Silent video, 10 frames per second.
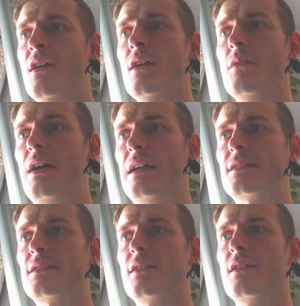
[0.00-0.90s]

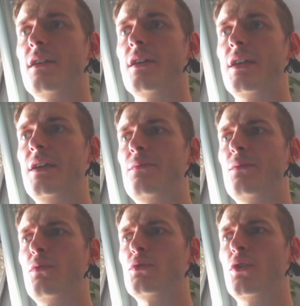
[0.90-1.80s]
But if
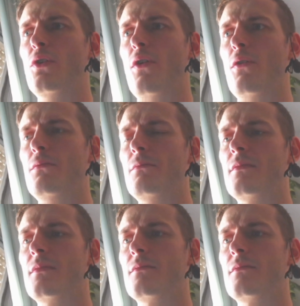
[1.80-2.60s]
we would go